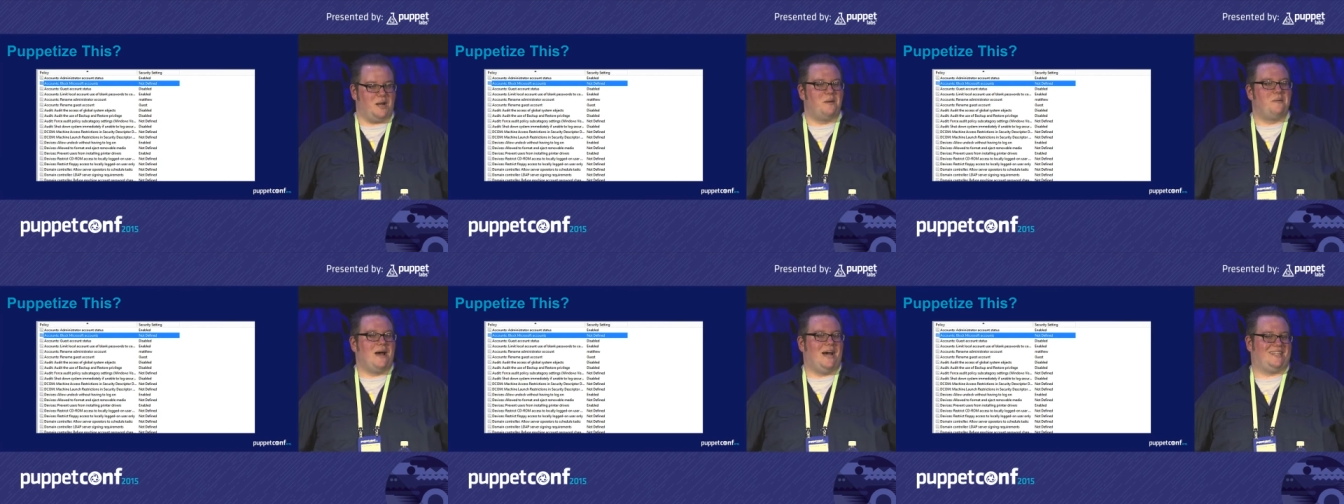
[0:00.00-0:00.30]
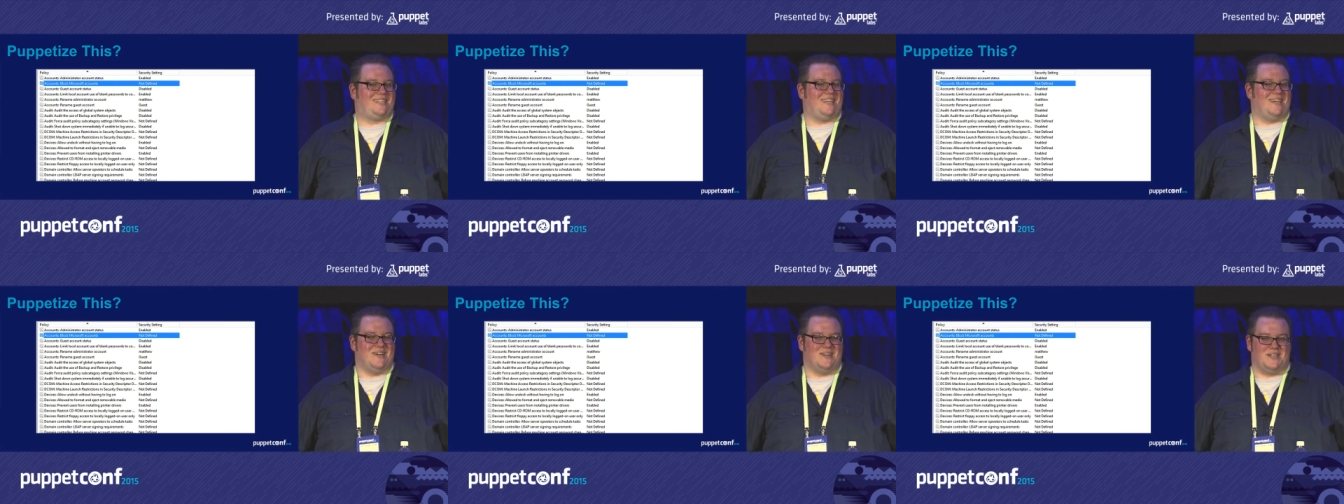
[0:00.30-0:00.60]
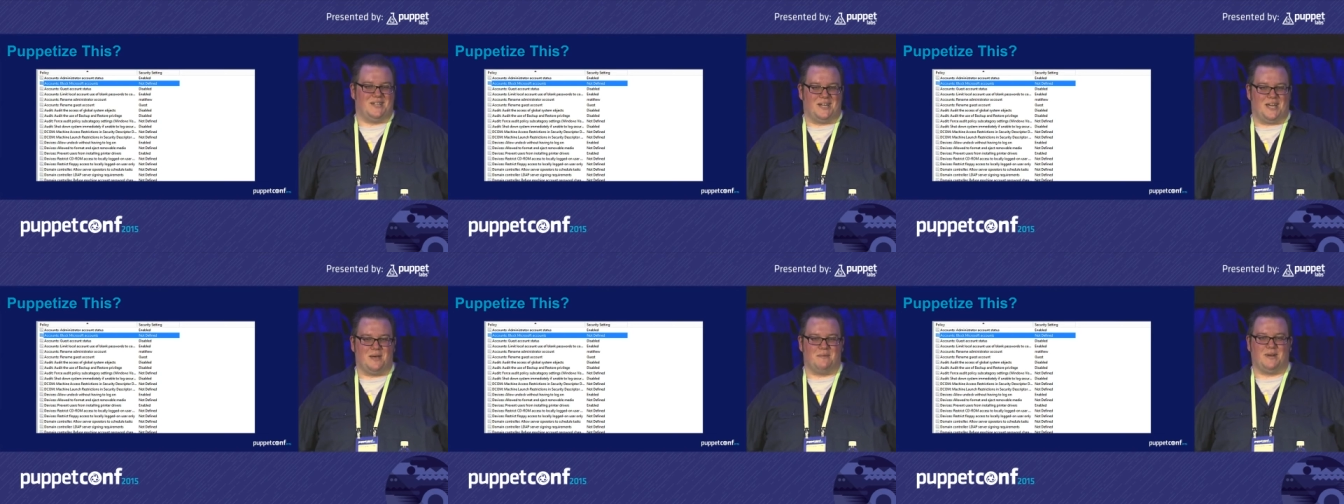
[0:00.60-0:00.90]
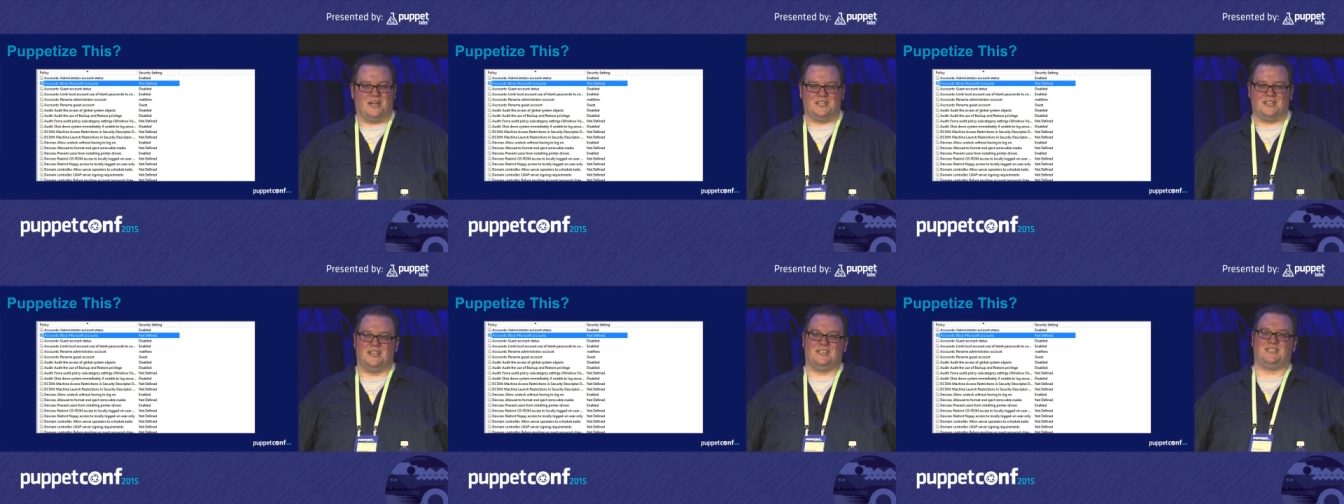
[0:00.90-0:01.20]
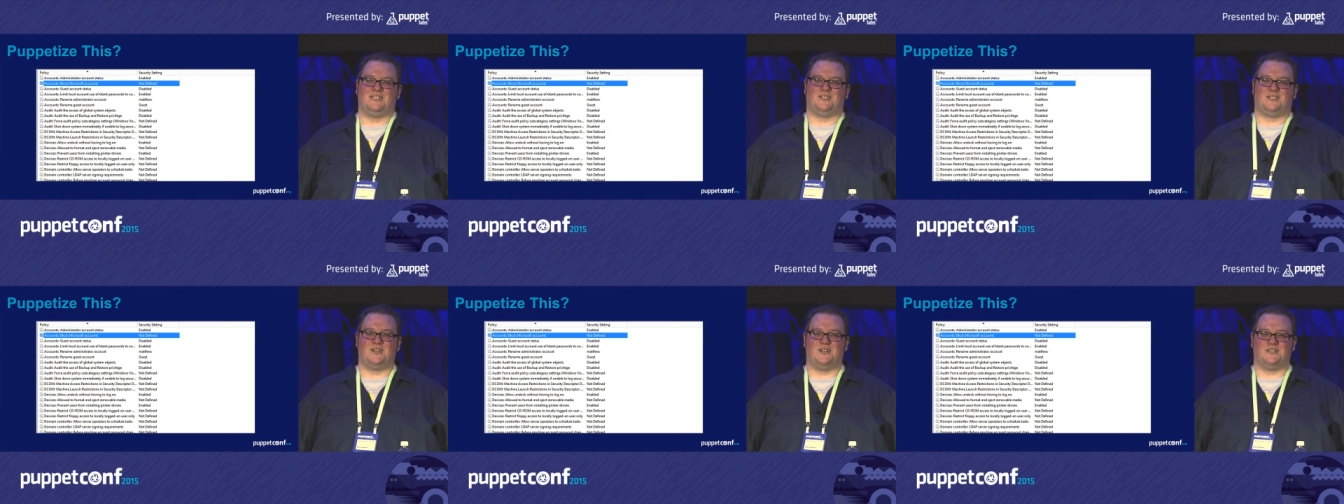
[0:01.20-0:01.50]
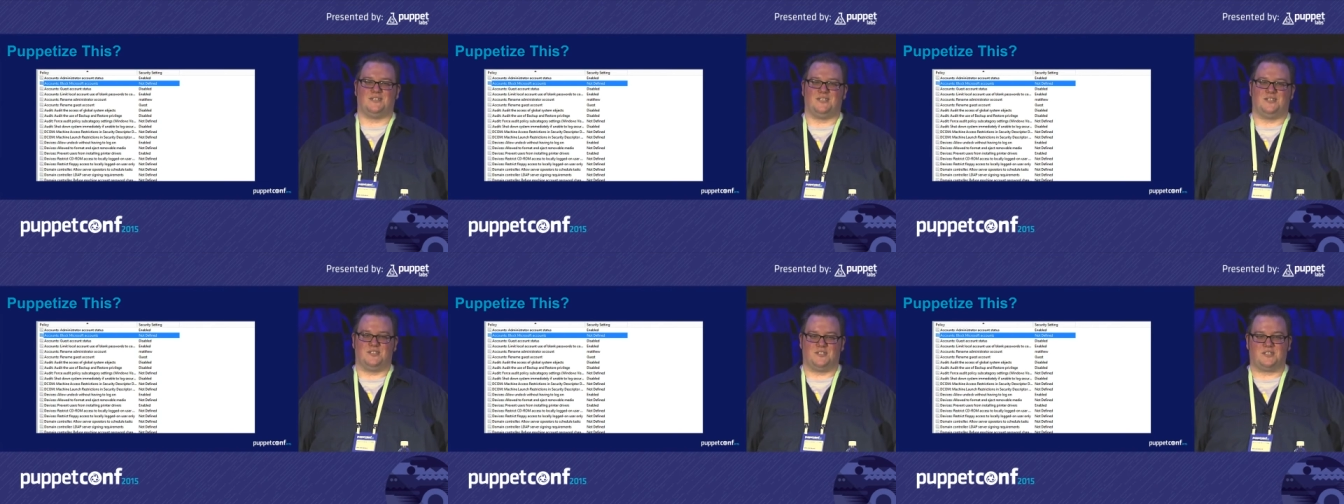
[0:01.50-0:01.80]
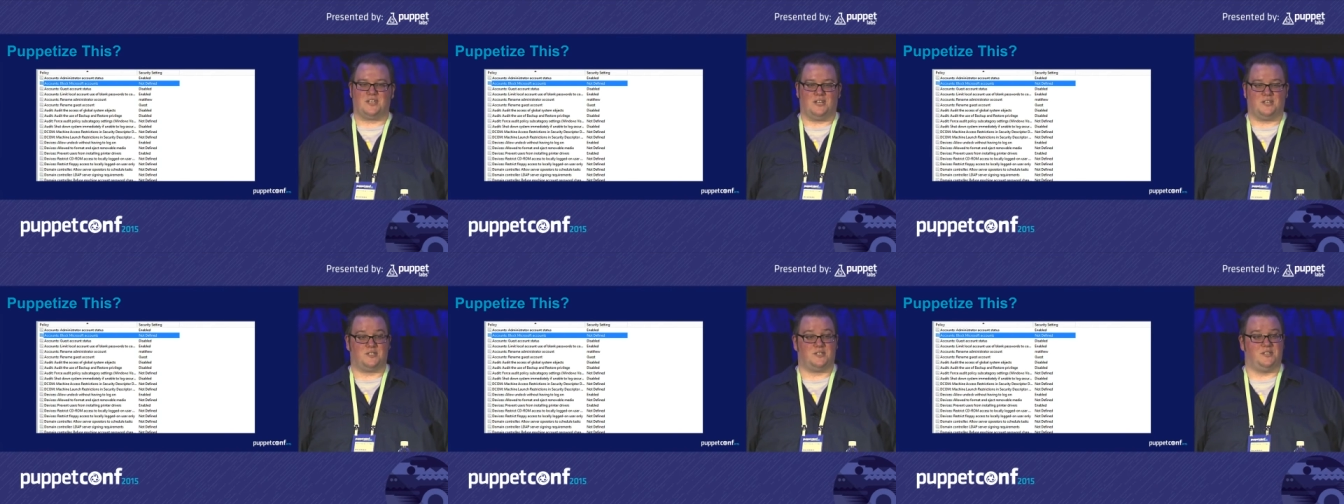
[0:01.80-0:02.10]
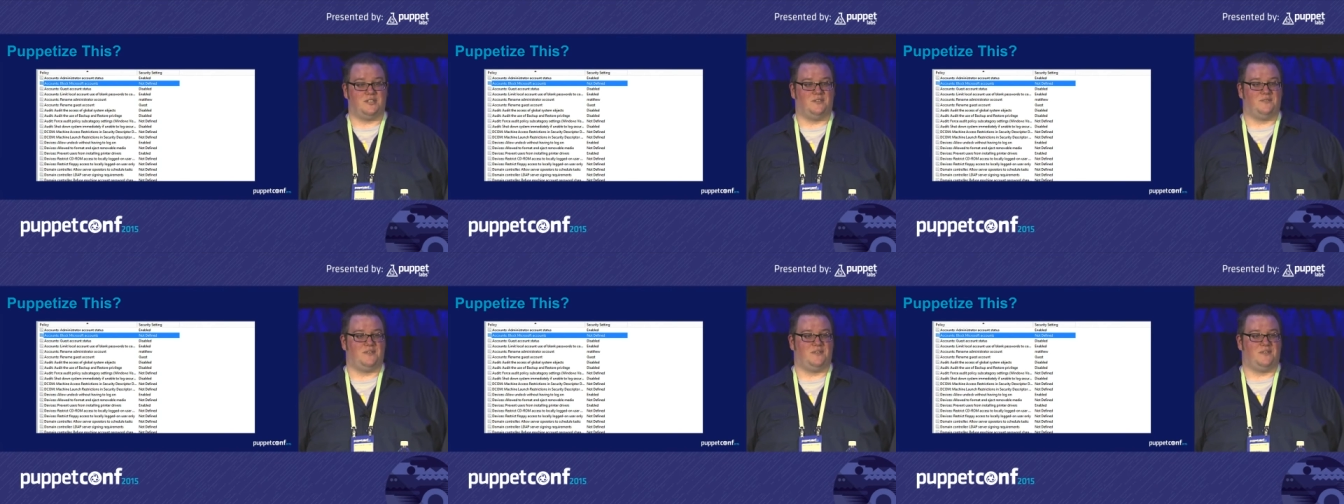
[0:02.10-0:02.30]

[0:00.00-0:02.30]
I'm not there today, but I'd like to start the discussion